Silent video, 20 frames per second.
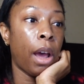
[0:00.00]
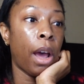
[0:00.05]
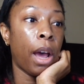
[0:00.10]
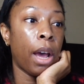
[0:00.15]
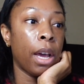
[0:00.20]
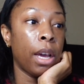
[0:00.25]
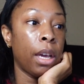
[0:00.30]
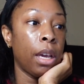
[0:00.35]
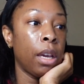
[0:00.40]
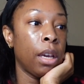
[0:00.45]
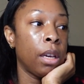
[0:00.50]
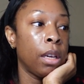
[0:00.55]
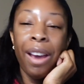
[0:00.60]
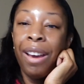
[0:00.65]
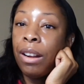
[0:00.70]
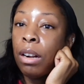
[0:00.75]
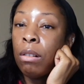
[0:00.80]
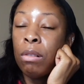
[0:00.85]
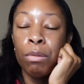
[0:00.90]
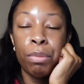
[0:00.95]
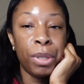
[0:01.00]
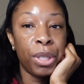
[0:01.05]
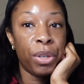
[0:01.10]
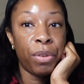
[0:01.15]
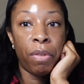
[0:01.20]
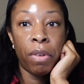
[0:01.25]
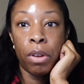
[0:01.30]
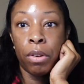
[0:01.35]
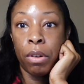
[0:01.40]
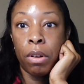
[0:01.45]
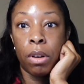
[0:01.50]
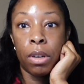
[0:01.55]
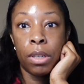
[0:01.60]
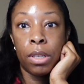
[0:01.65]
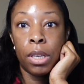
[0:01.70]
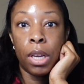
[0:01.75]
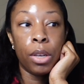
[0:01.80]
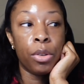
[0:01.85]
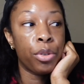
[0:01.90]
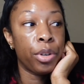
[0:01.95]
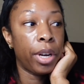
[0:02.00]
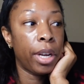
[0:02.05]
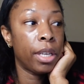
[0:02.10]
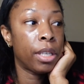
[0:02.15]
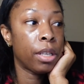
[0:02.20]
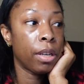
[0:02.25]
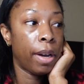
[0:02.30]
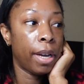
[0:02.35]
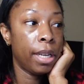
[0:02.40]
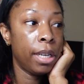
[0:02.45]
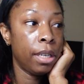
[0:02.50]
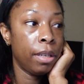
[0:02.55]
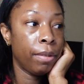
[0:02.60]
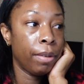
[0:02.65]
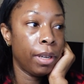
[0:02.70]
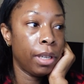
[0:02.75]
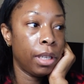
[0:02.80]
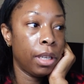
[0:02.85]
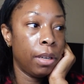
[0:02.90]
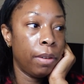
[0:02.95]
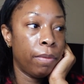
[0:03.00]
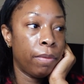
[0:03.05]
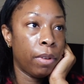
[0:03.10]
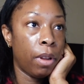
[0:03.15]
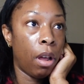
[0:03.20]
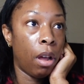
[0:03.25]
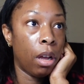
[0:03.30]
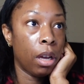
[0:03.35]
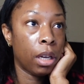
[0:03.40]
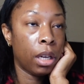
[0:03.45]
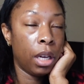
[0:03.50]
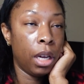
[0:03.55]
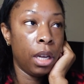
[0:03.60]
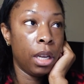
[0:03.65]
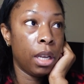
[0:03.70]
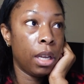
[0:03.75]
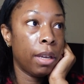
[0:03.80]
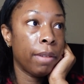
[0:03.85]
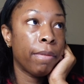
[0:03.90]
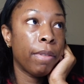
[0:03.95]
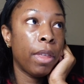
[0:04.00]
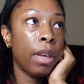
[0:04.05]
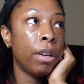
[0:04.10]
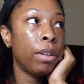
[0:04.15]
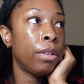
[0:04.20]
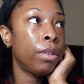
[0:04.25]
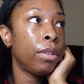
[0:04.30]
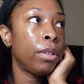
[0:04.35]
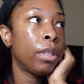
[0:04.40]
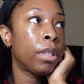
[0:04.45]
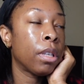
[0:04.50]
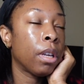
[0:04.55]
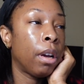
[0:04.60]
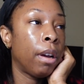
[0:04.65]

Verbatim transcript: I had a whole bunch of phone calls yesterday, so I didn't really vlog any of those.